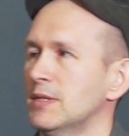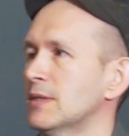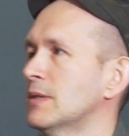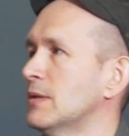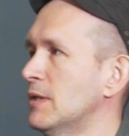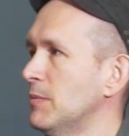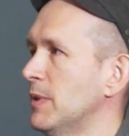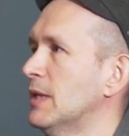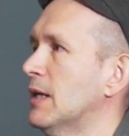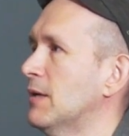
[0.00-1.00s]
is deep
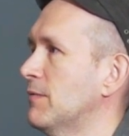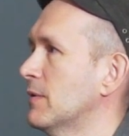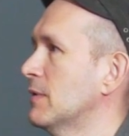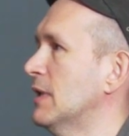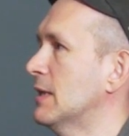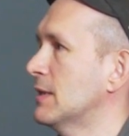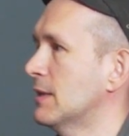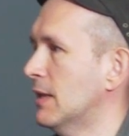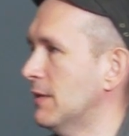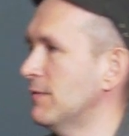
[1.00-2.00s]
enough or dense
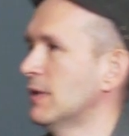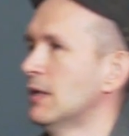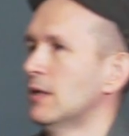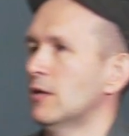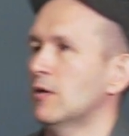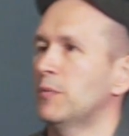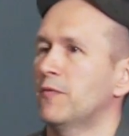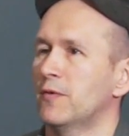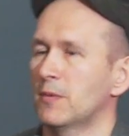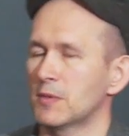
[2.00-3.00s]
enough or
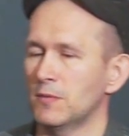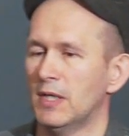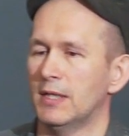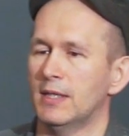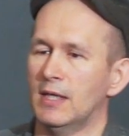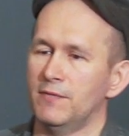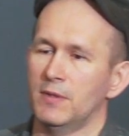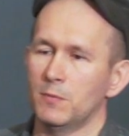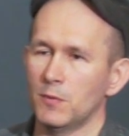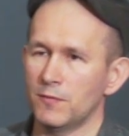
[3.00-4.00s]
performs well enough,
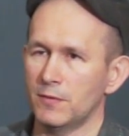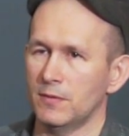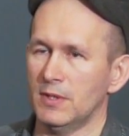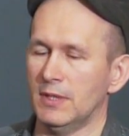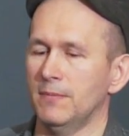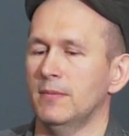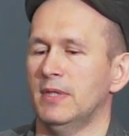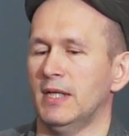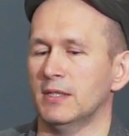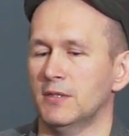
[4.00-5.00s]
and we move to the
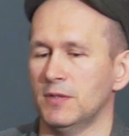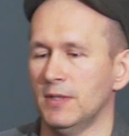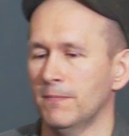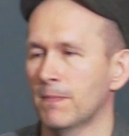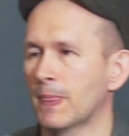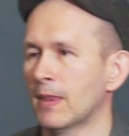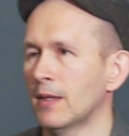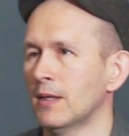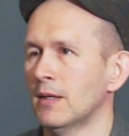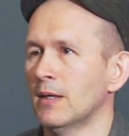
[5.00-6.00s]
next tree.
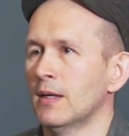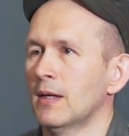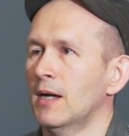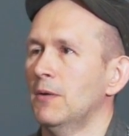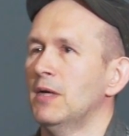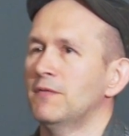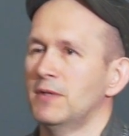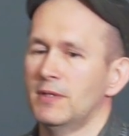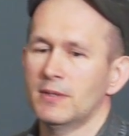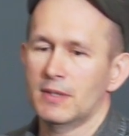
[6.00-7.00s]

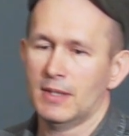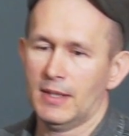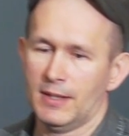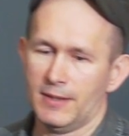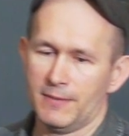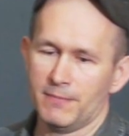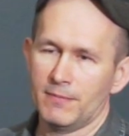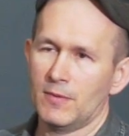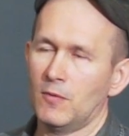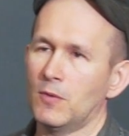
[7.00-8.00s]
However,
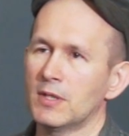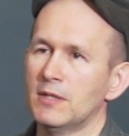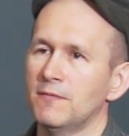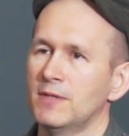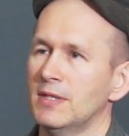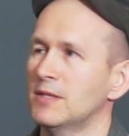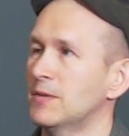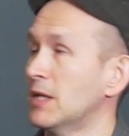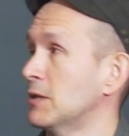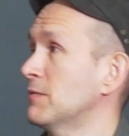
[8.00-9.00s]
what if the
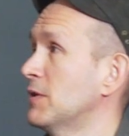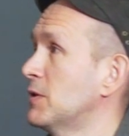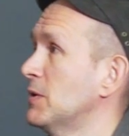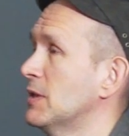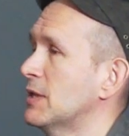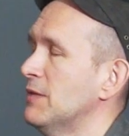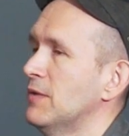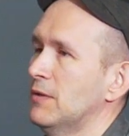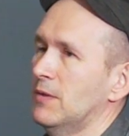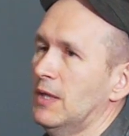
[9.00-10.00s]
structure of the tree is
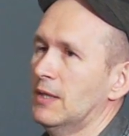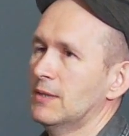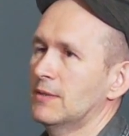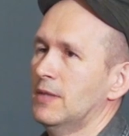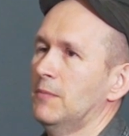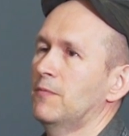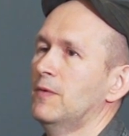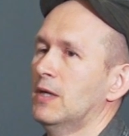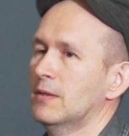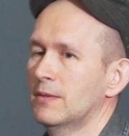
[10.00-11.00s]
given to us up
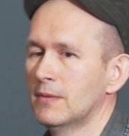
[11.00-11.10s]
front?